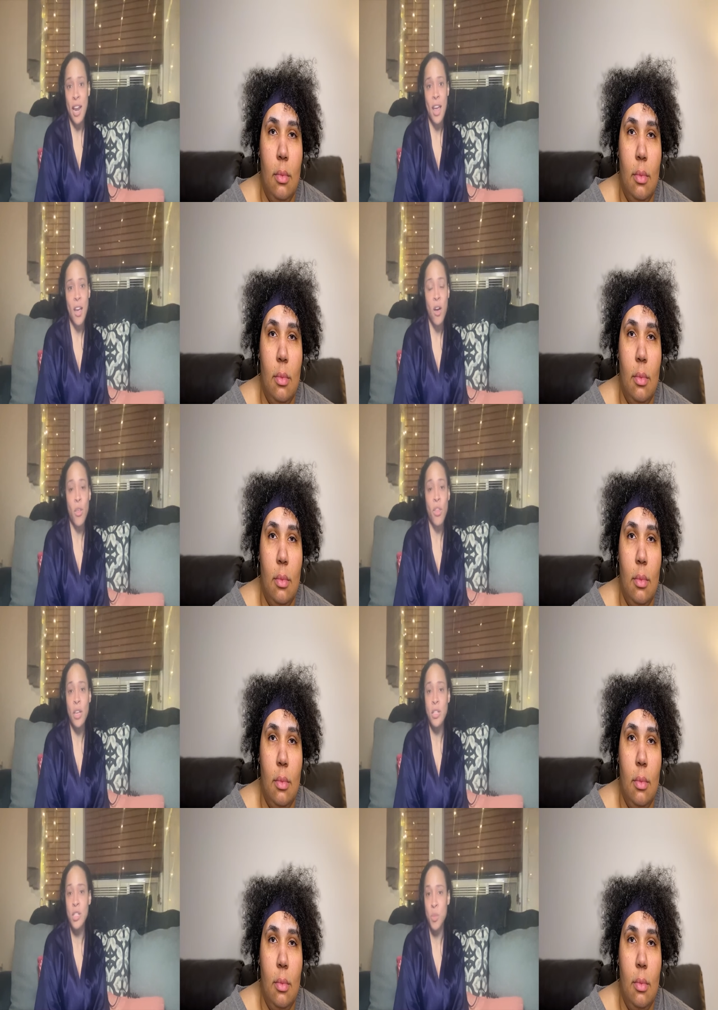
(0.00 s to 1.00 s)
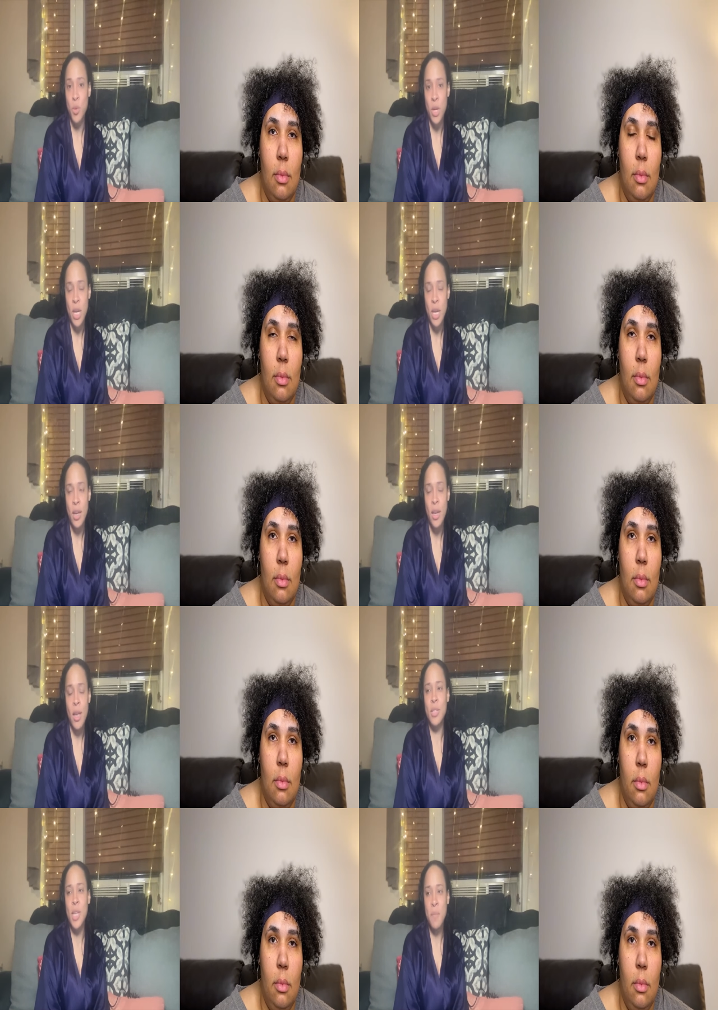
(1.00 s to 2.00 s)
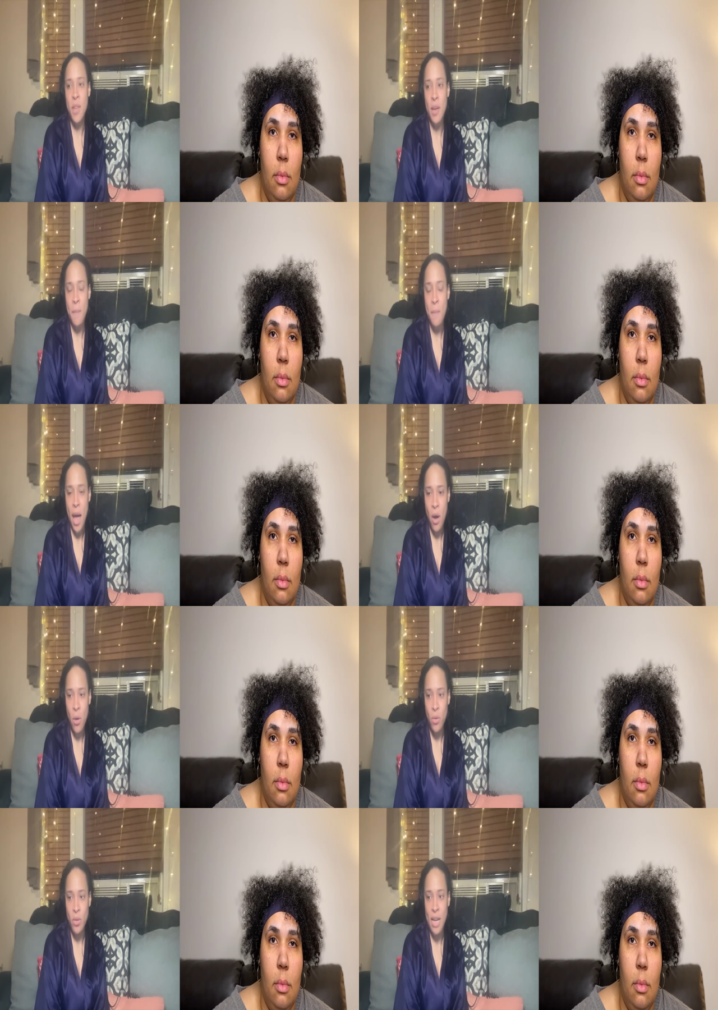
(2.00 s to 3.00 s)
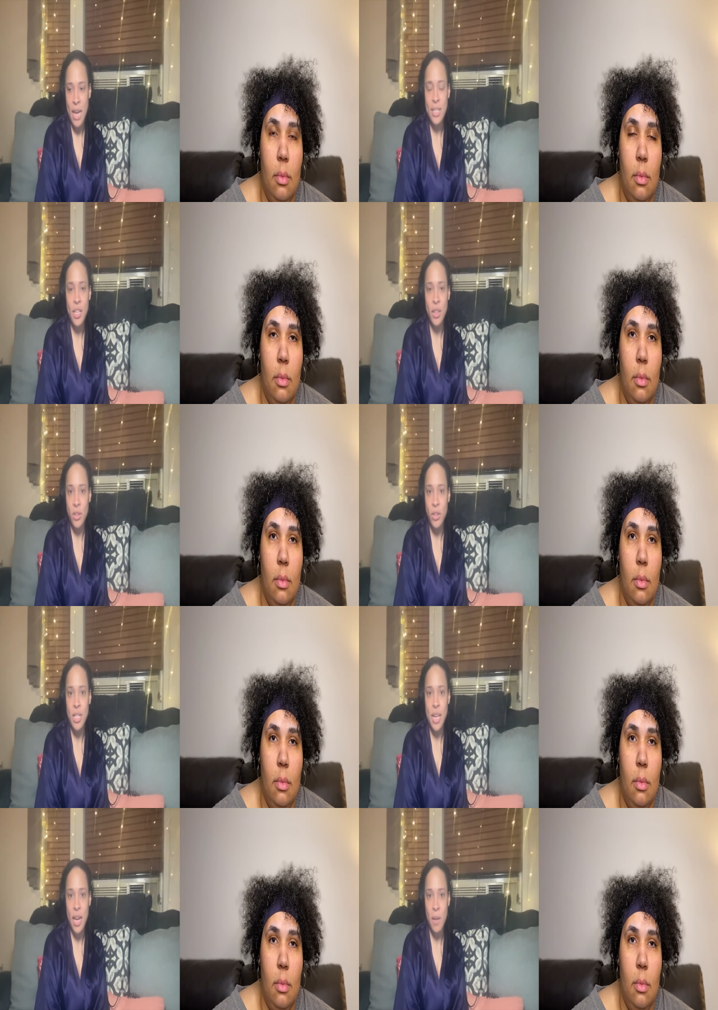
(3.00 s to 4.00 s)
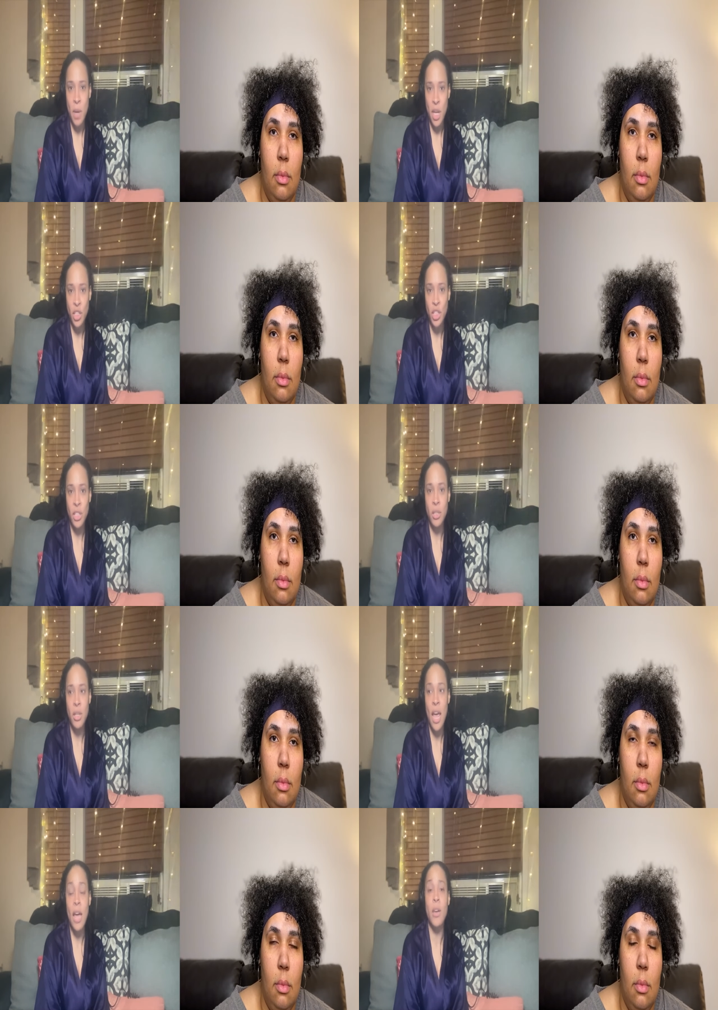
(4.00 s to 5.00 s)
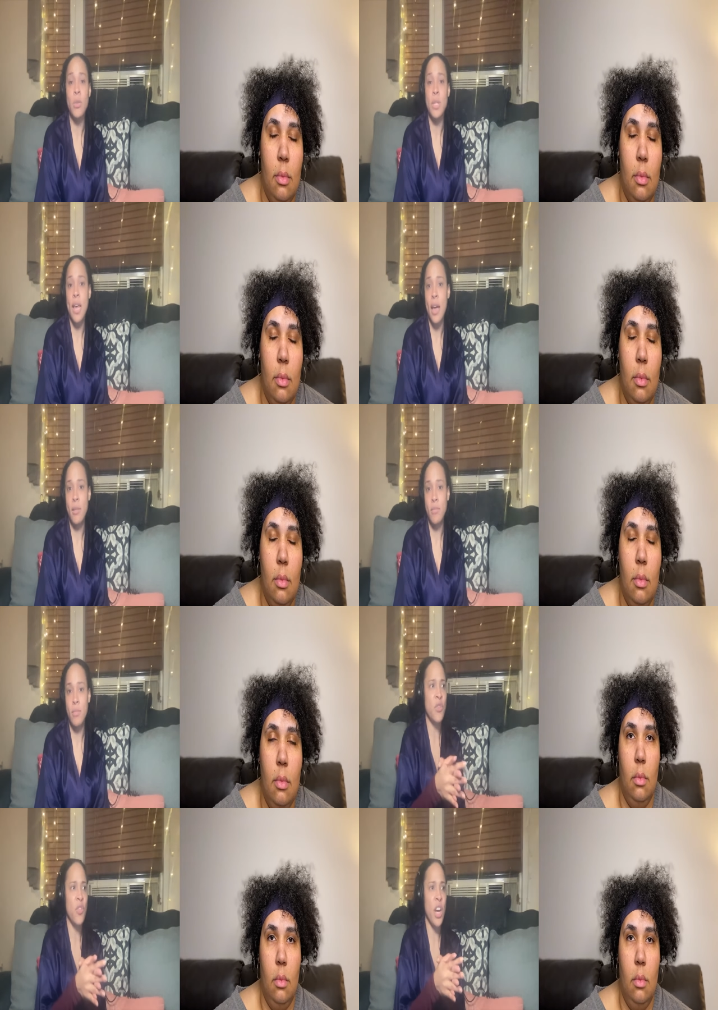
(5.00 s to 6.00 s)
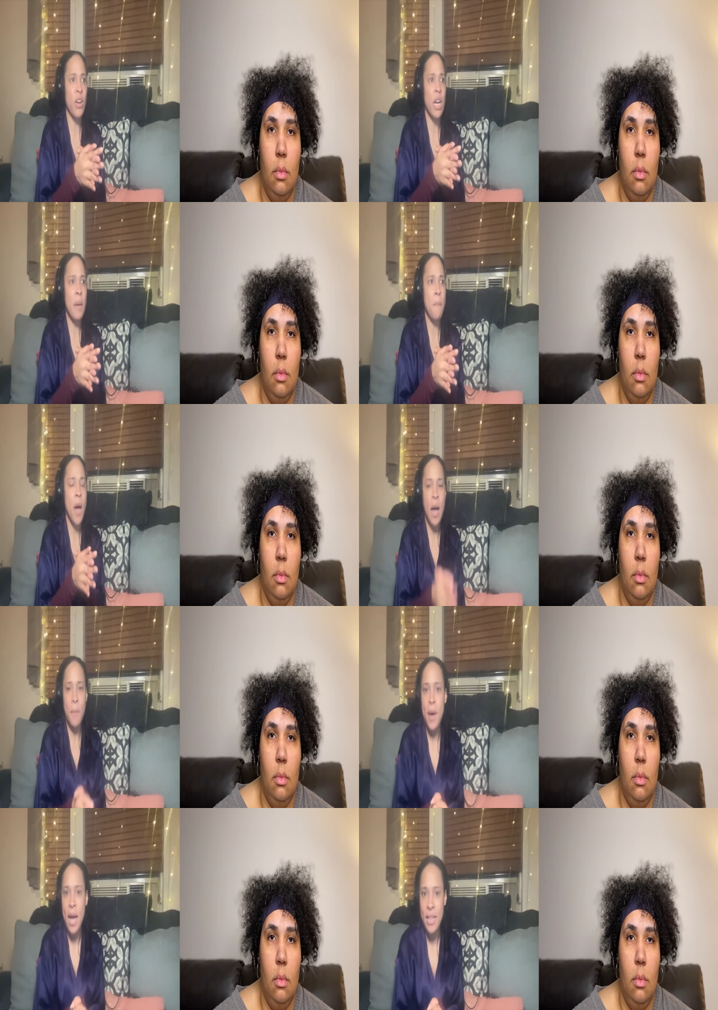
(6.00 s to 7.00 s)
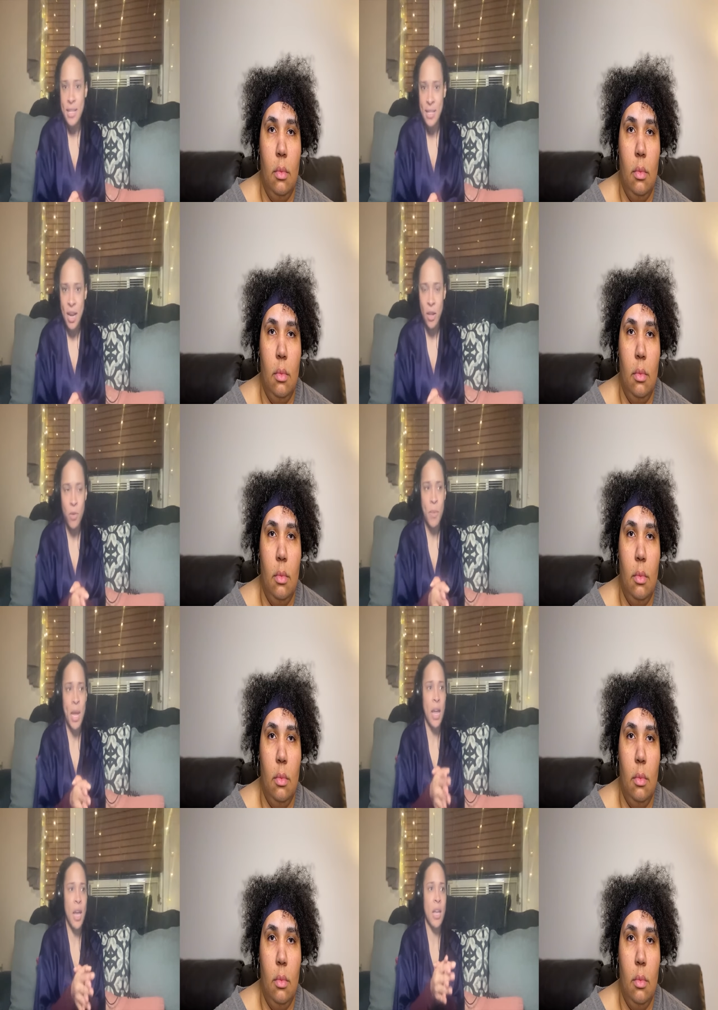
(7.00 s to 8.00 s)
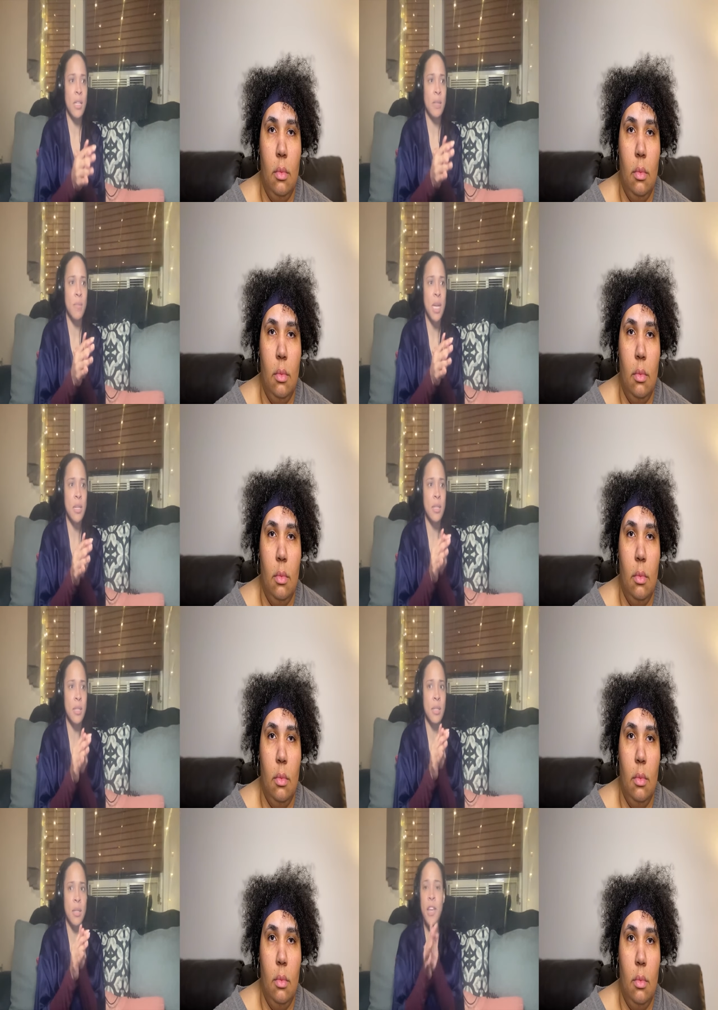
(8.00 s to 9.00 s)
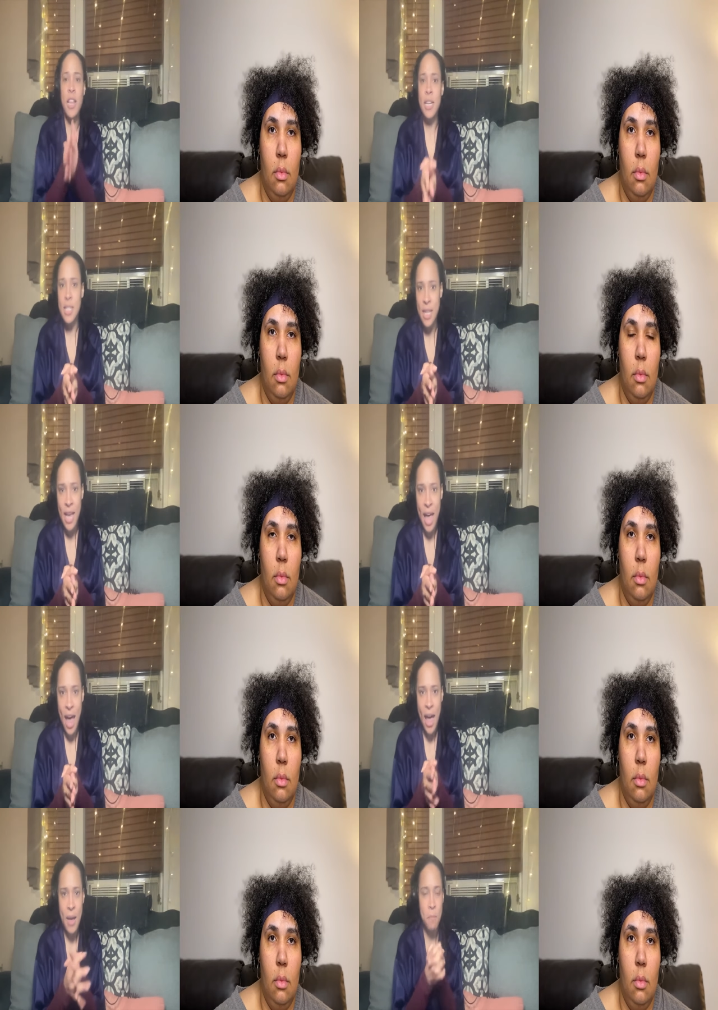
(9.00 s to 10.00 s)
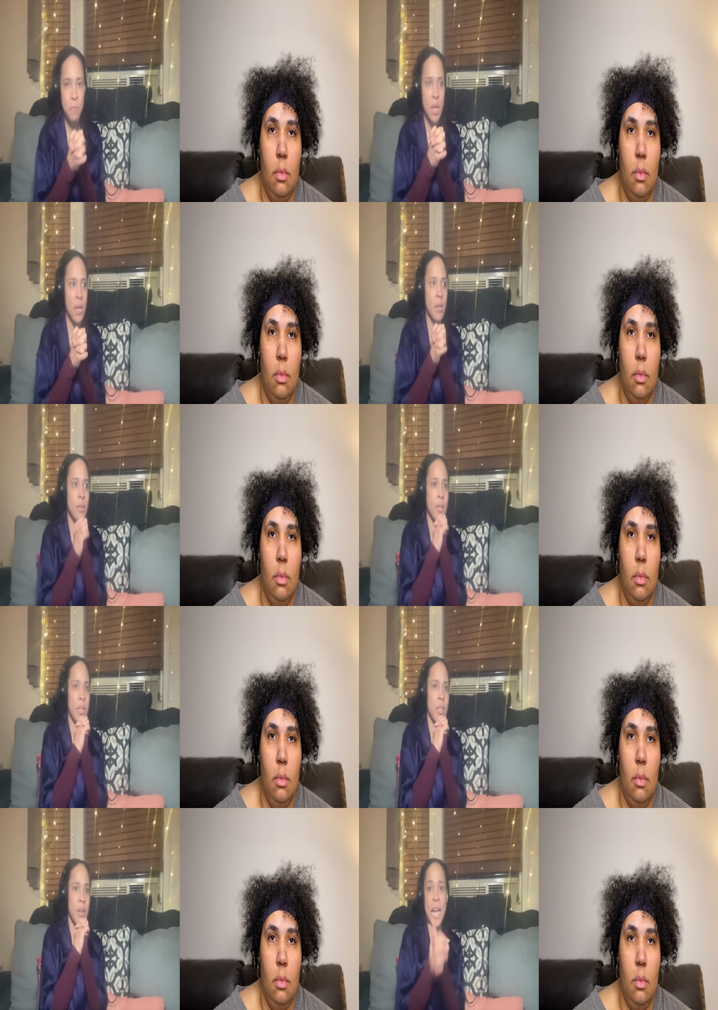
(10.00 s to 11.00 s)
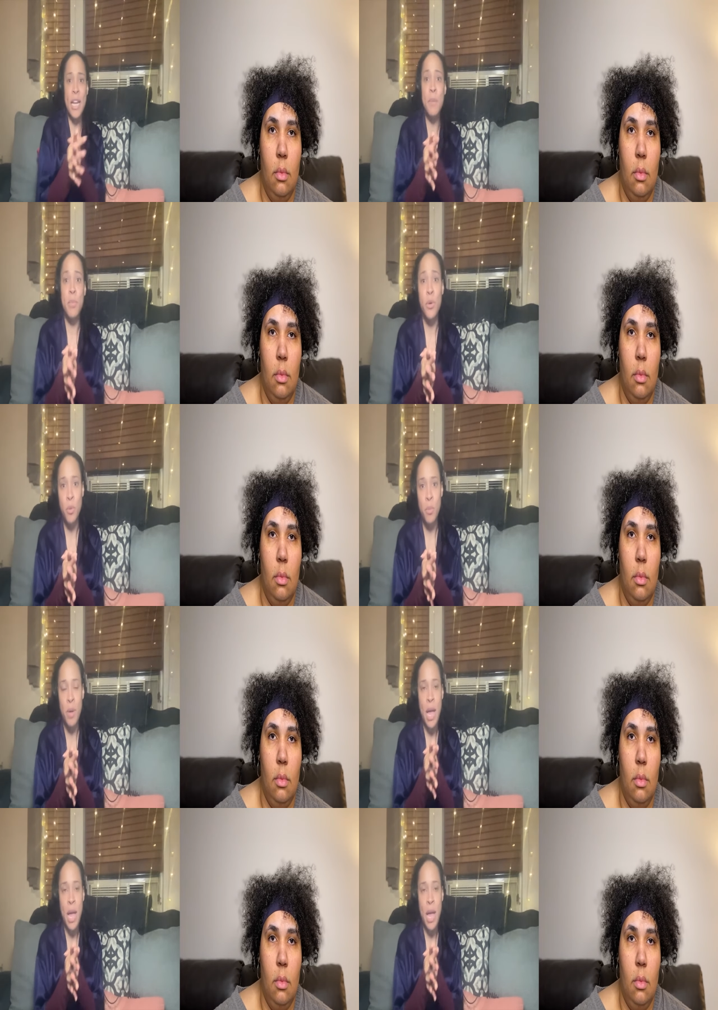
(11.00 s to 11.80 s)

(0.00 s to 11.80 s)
Speaker 1: I like all things spooky. Something about 1930s animation echoes that. It's very Popeye the Sailor Man meets Felix the Cat meets Betty Boop